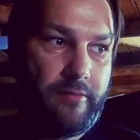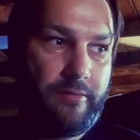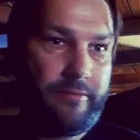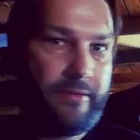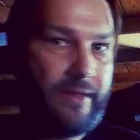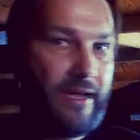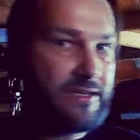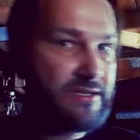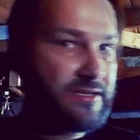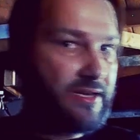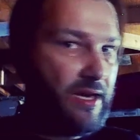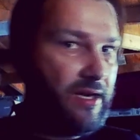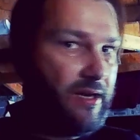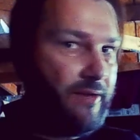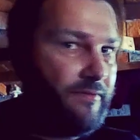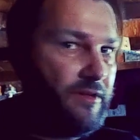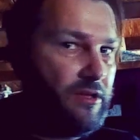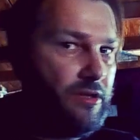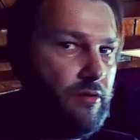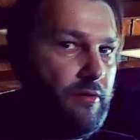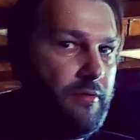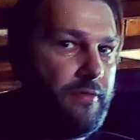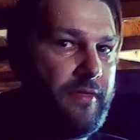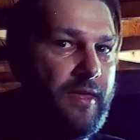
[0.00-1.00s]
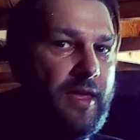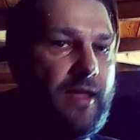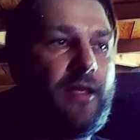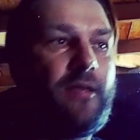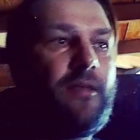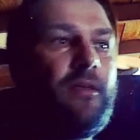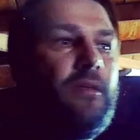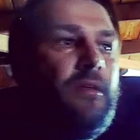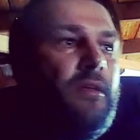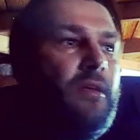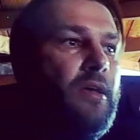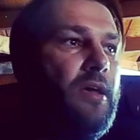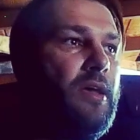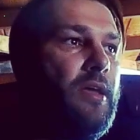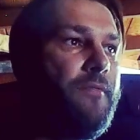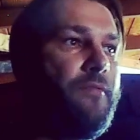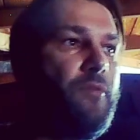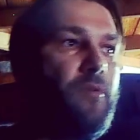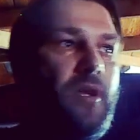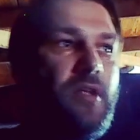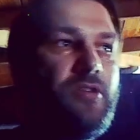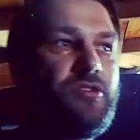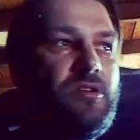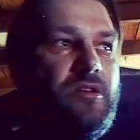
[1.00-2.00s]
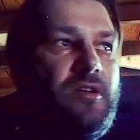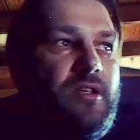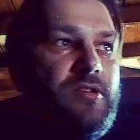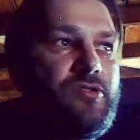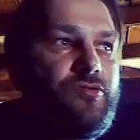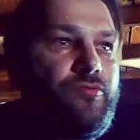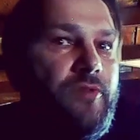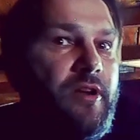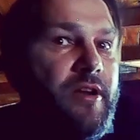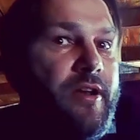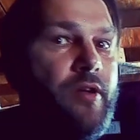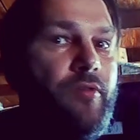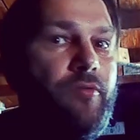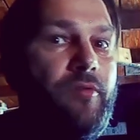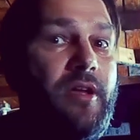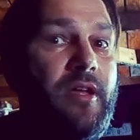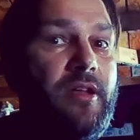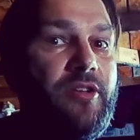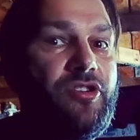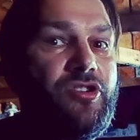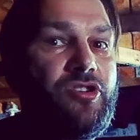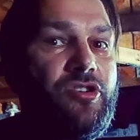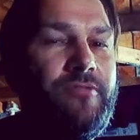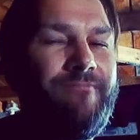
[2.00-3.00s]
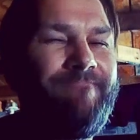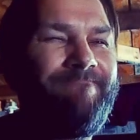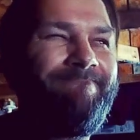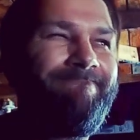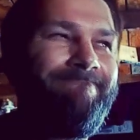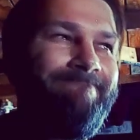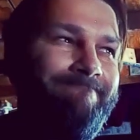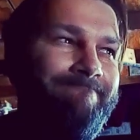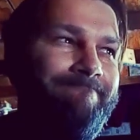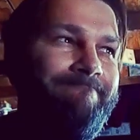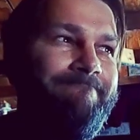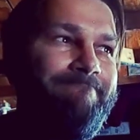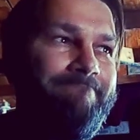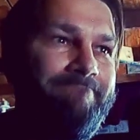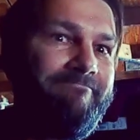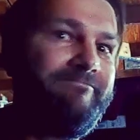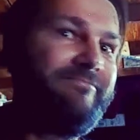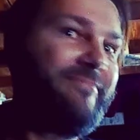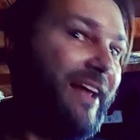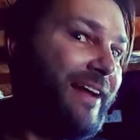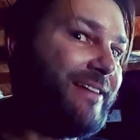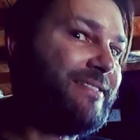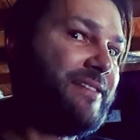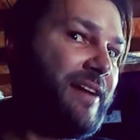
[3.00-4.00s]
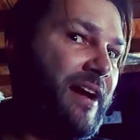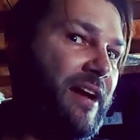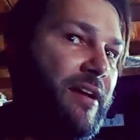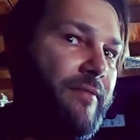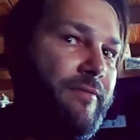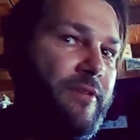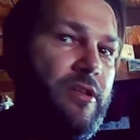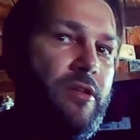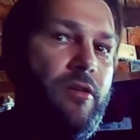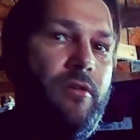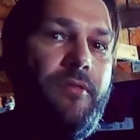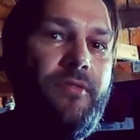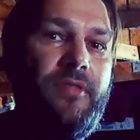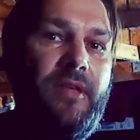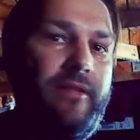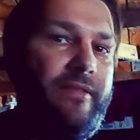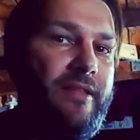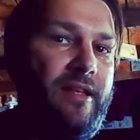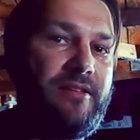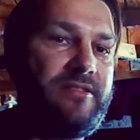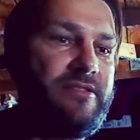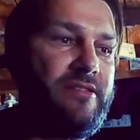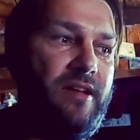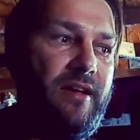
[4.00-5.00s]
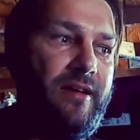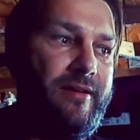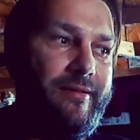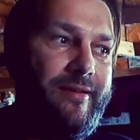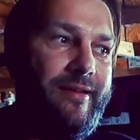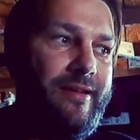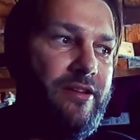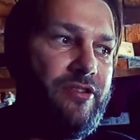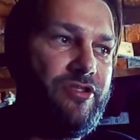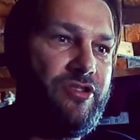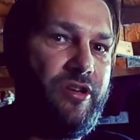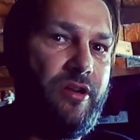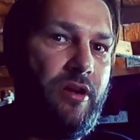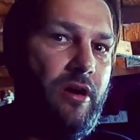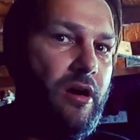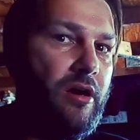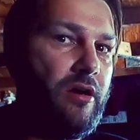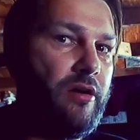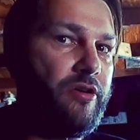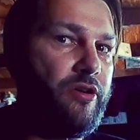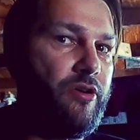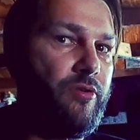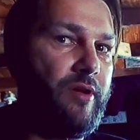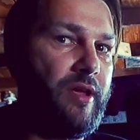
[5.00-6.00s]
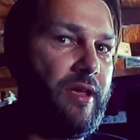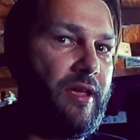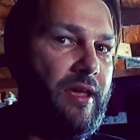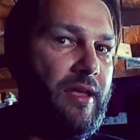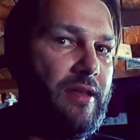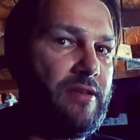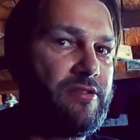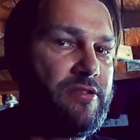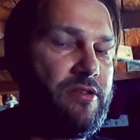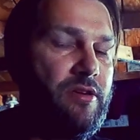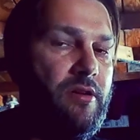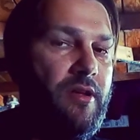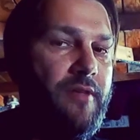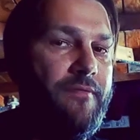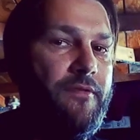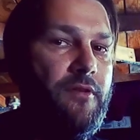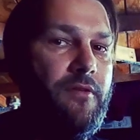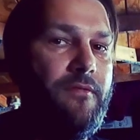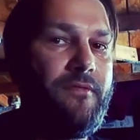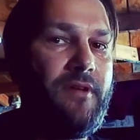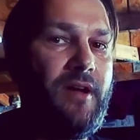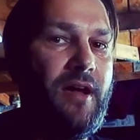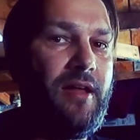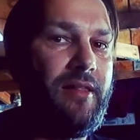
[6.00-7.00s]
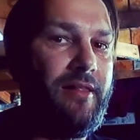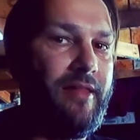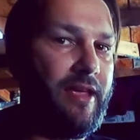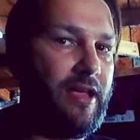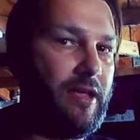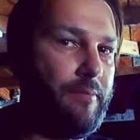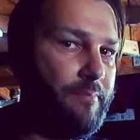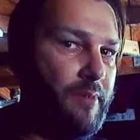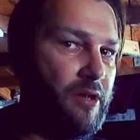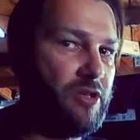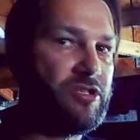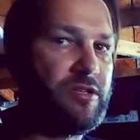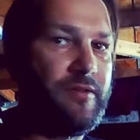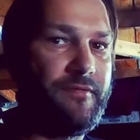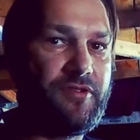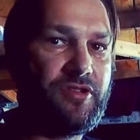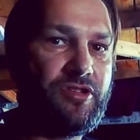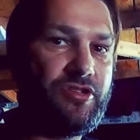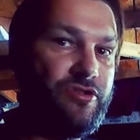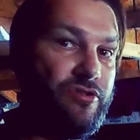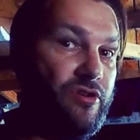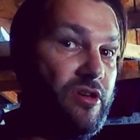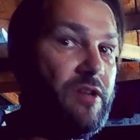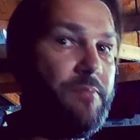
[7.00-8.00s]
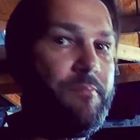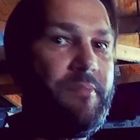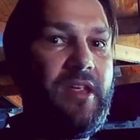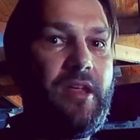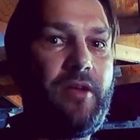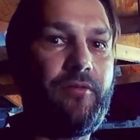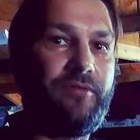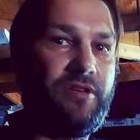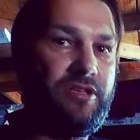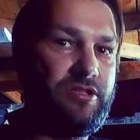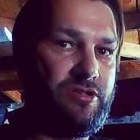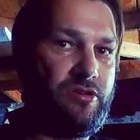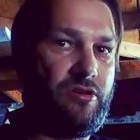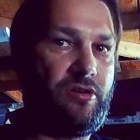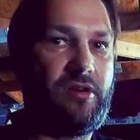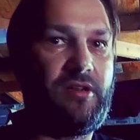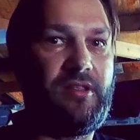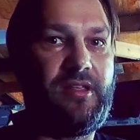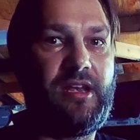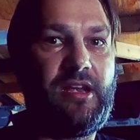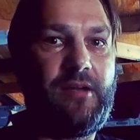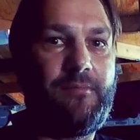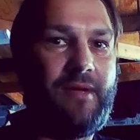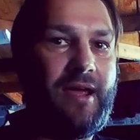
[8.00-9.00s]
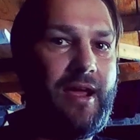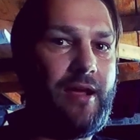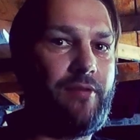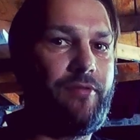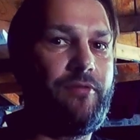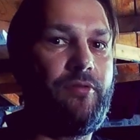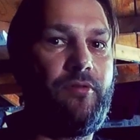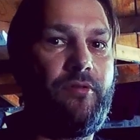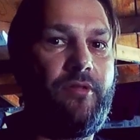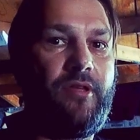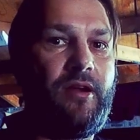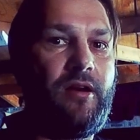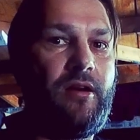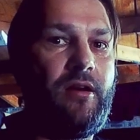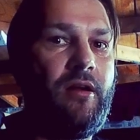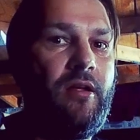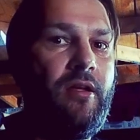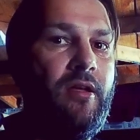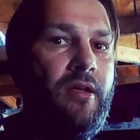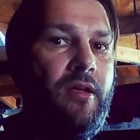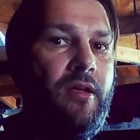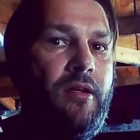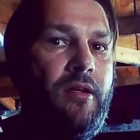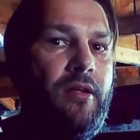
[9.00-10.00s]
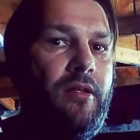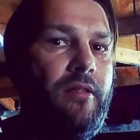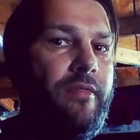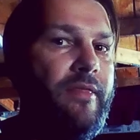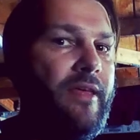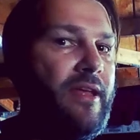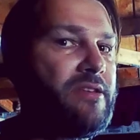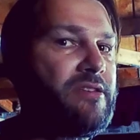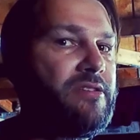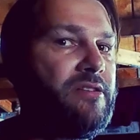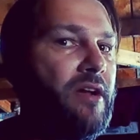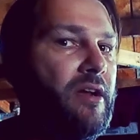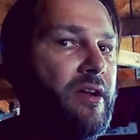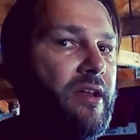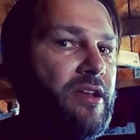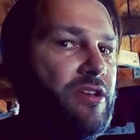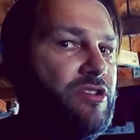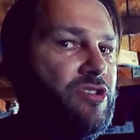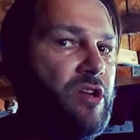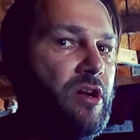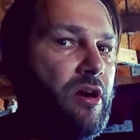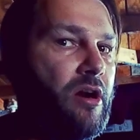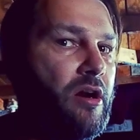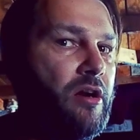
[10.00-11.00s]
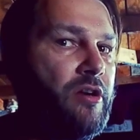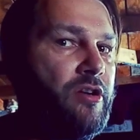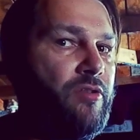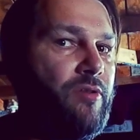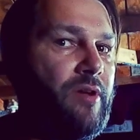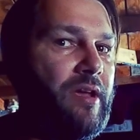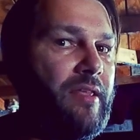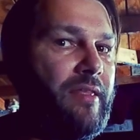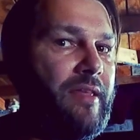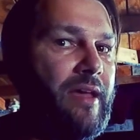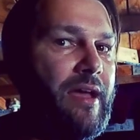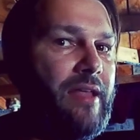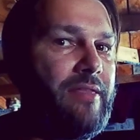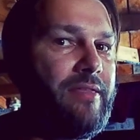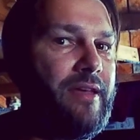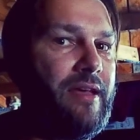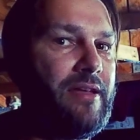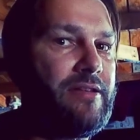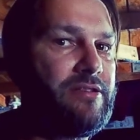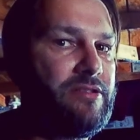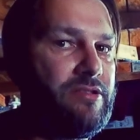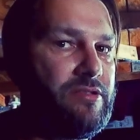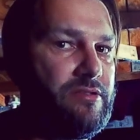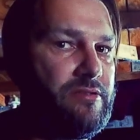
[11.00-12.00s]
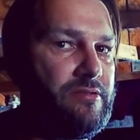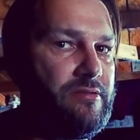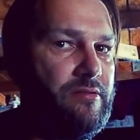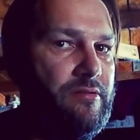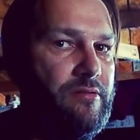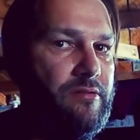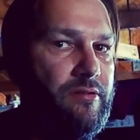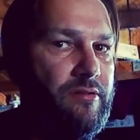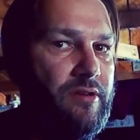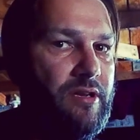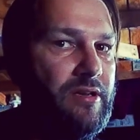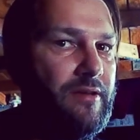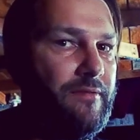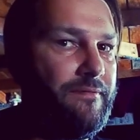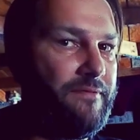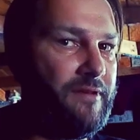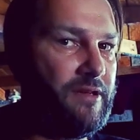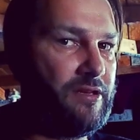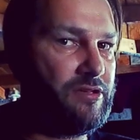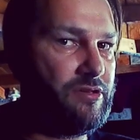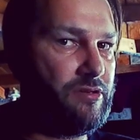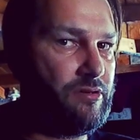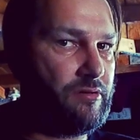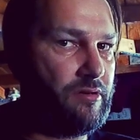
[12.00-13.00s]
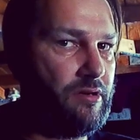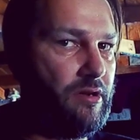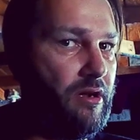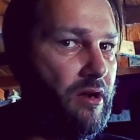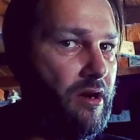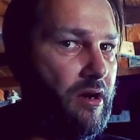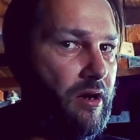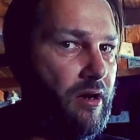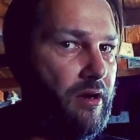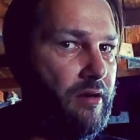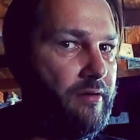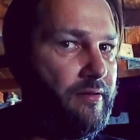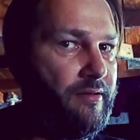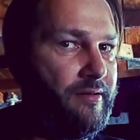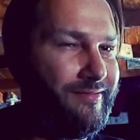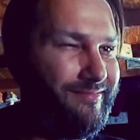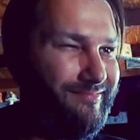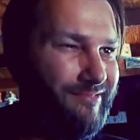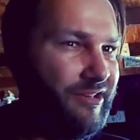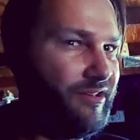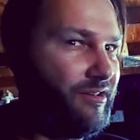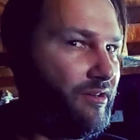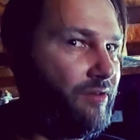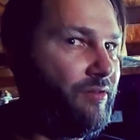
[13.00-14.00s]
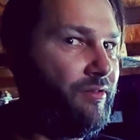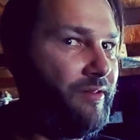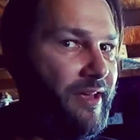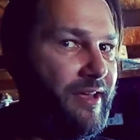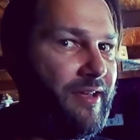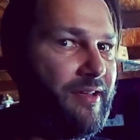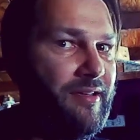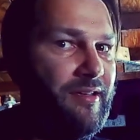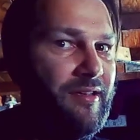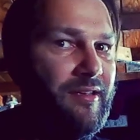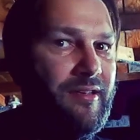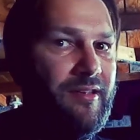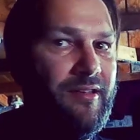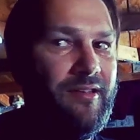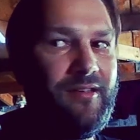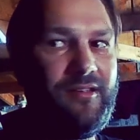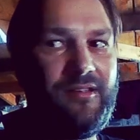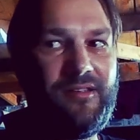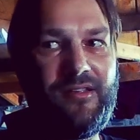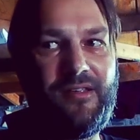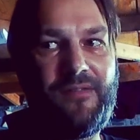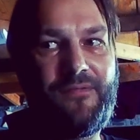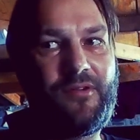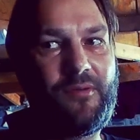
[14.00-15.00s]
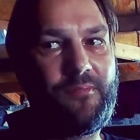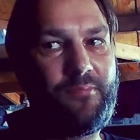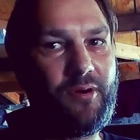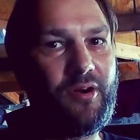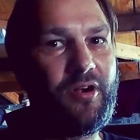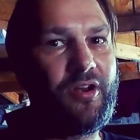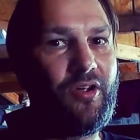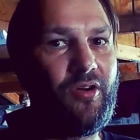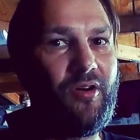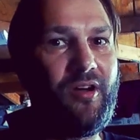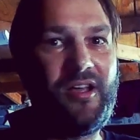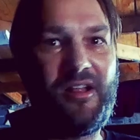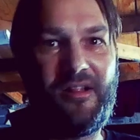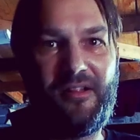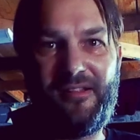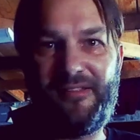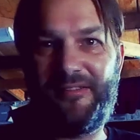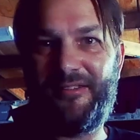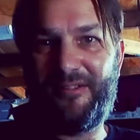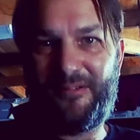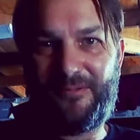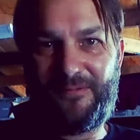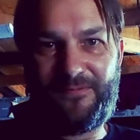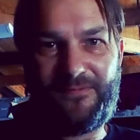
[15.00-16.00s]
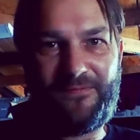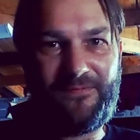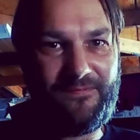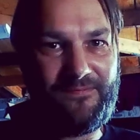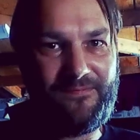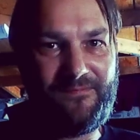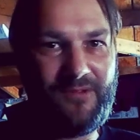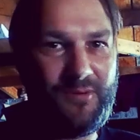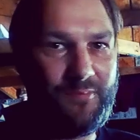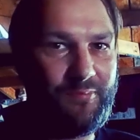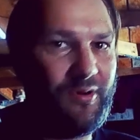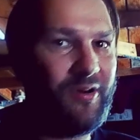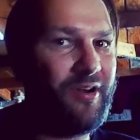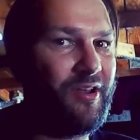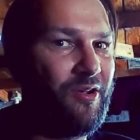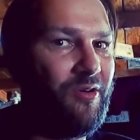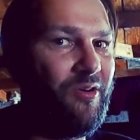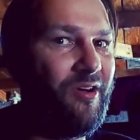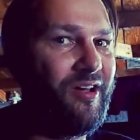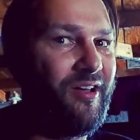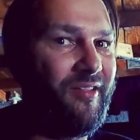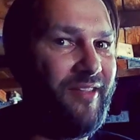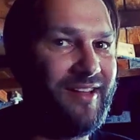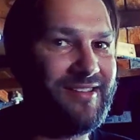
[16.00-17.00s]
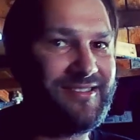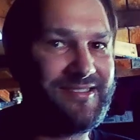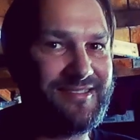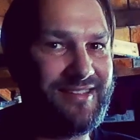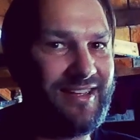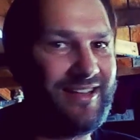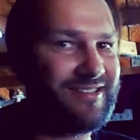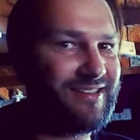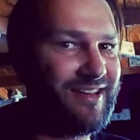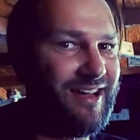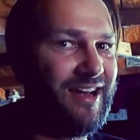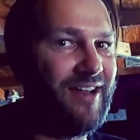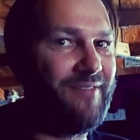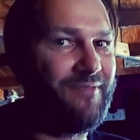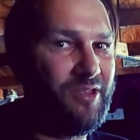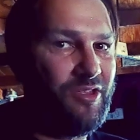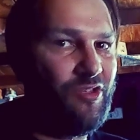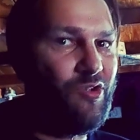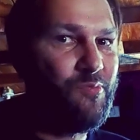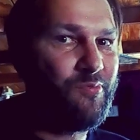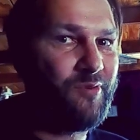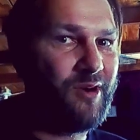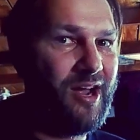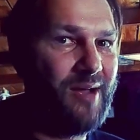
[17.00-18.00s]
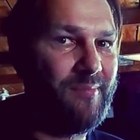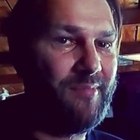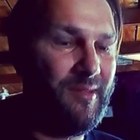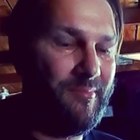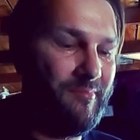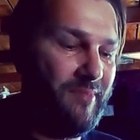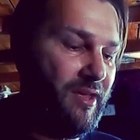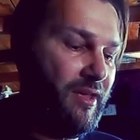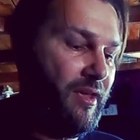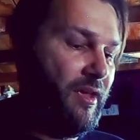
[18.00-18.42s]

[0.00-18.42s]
that's kind of a you thing. Uh, if your engine is running rich, that's kind of a you thing. That's not EGR doing it. So if you've got like a bunch of soot being recirculated back through there, that's not EGR doing that. That's you need to fix your car. You know, like if you're burning oil, you're you're burning oil. That's that's kind of a you problem.